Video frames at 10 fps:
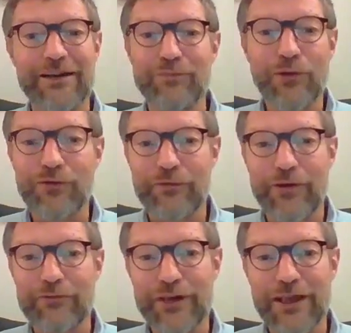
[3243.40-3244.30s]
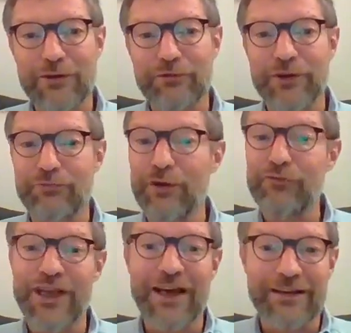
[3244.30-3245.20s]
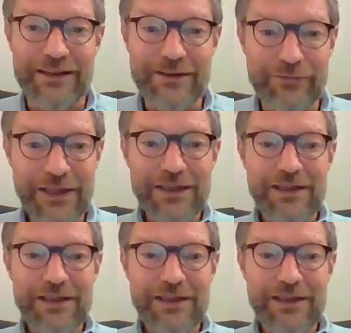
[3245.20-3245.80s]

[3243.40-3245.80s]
in most of African countries where we are active,